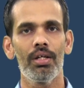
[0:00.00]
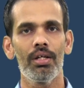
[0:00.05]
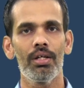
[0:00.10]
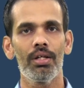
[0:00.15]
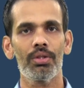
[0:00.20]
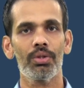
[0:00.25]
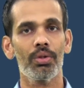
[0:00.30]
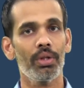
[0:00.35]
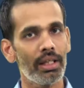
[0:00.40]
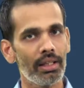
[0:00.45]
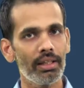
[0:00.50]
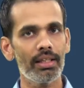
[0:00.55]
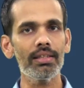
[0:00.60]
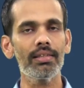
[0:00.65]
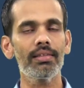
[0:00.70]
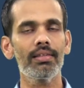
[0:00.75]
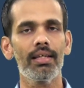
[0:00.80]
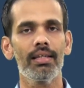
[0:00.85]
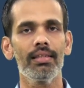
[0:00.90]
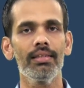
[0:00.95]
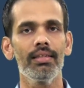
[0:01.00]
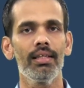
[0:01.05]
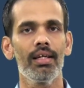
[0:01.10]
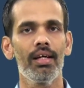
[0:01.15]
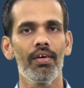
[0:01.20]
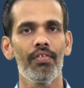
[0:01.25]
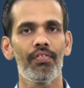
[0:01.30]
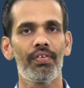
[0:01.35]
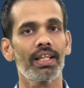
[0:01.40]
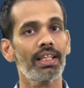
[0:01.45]
So, in this sense
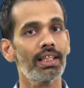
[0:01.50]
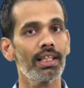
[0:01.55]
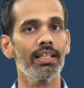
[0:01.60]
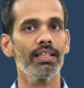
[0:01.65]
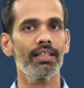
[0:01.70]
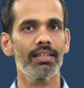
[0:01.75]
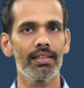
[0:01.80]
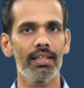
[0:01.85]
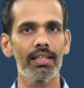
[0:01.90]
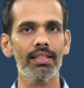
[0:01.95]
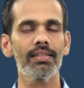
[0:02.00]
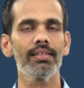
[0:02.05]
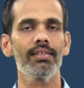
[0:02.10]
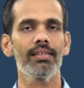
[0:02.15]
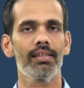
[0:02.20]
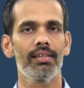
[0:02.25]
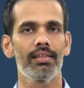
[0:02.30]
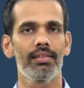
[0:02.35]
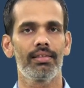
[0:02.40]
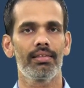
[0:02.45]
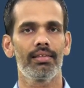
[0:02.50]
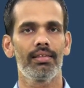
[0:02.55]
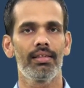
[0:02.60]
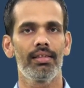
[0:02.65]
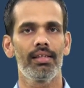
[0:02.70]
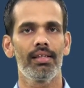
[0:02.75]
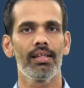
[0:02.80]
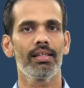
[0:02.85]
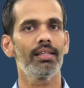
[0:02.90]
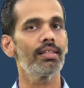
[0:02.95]
friction is necessary,
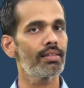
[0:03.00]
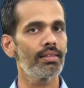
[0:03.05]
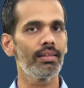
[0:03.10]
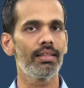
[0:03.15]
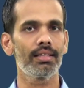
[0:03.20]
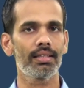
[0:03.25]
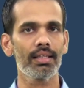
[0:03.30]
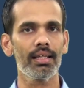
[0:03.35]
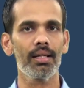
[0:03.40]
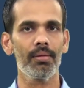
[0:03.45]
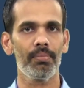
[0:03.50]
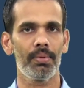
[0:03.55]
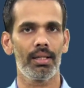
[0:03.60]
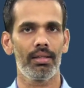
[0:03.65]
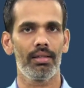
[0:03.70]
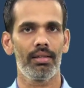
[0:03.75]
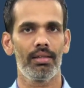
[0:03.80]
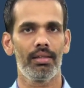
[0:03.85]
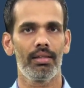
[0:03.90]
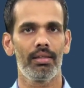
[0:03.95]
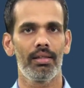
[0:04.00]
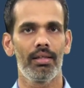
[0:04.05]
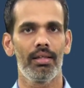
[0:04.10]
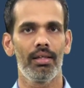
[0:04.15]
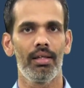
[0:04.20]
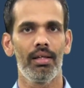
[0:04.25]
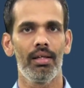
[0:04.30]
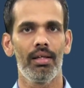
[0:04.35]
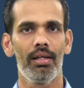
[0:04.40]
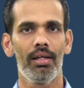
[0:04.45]
it is desirable.
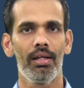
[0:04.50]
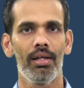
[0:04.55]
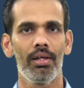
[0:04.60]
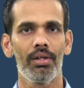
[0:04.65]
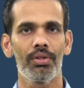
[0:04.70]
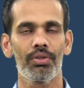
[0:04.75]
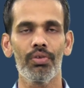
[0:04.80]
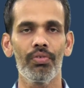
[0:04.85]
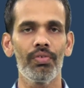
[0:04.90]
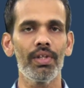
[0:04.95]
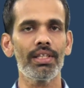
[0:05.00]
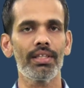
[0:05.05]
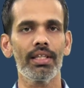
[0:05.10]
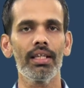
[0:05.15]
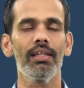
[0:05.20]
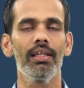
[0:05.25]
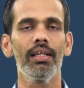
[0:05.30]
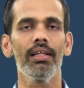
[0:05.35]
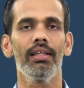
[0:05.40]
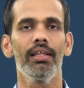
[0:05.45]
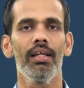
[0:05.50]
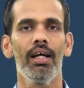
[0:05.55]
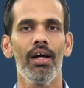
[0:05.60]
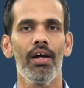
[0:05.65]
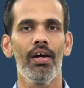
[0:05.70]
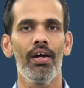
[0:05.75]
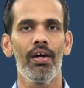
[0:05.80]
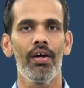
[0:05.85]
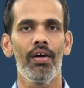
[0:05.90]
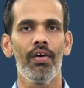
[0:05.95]
So, we say that
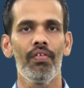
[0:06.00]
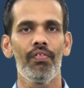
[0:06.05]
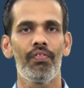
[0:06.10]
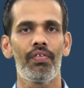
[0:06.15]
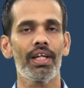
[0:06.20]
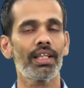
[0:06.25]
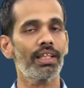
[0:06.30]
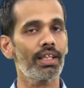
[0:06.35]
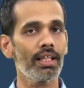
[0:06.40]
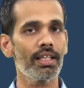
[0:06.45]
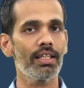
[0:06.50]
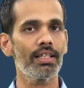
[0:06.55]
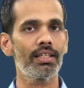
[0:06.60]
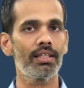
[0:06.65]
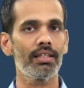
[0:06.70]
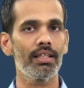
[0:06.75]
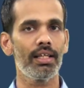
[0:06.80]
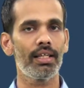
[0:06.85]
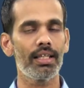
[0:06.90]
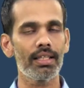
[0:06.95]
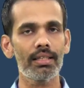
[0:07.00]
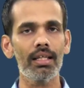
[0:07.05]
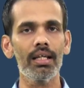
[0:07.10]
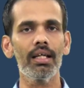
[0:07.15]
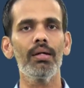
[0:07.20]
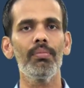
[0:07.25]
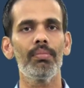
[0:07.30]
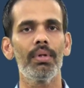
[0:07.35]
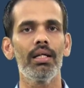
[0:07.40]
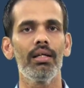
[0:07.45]
friction is
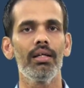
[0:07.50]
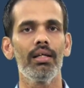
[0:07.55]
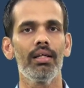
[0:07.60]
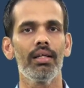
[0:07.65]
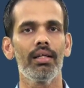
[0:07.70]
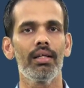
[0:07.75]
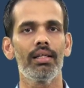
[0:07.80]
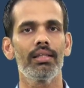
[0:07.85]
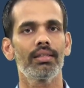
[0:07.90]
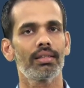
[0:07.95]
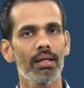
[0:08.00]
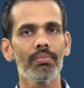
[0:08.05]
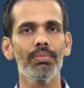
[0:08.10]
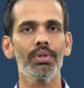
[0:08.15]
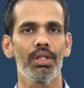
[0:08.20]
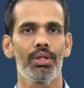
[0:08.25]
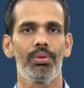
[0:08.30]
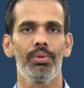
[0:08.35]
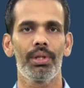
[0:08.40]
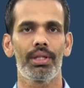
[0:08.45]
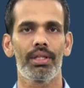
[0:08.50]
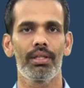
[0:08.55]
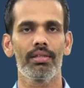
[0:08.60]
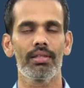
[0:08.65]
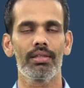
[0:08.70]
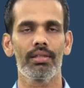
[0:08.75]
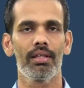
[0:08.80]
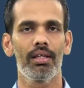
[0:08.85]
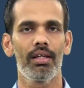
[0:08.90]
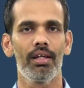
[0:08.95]
desirable in some
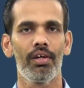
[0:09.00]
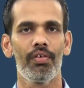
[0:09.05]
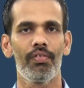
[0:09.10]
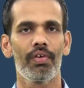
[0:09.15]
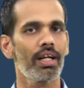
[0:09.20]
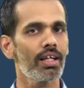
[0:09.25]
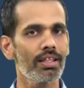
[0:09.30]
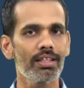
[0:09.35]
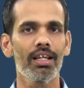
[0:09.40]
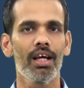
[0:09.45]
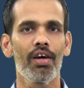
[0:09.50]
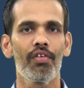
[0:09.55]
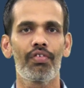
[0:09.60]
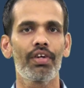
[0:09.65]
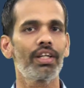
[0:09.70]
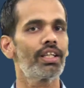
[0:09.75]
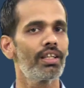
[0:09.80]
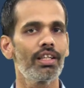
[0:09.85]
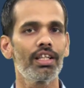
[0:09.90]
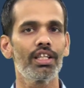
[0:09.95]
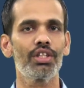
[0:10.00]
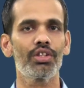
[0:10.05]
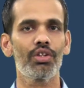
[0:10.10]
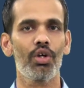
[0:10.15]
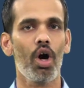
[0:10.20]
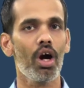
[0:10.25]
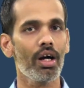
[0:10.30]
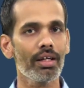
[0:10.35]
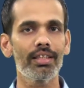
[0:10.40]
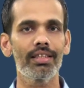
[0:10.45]
situations whereas friction is
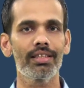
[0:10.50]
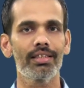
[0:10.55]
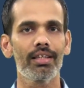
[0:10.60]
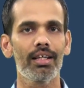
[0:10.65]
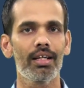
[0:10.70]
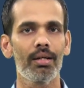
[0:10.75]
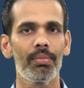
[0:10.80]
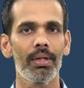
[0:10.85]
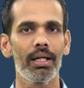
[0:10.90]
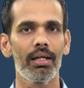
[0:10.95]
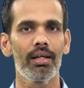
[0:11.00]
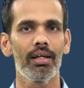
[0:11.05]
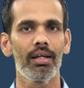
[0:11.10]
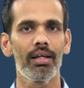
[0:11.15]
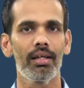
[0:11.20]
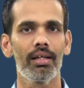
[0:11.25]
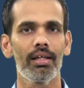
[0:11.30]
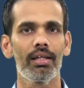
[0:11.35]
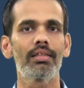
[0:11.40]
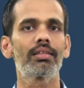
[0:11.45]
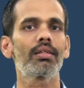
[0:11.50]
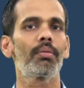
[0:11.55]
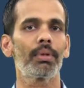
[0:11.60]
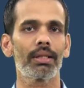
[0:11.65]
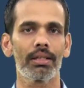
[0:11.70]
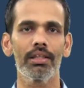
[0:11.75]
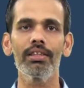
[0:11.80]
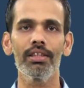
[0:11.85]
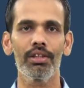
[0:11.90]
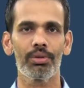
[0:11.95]
not desirable in some
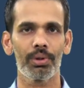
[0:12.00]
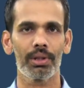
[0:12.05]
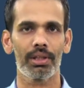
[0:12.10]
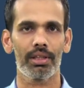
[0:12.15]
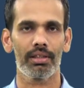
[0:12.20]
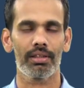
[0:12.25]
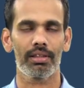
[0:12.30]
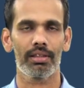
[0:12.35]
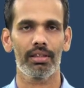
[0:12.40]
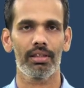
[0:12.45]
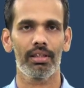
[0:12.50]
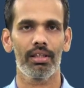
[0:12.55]
other situations.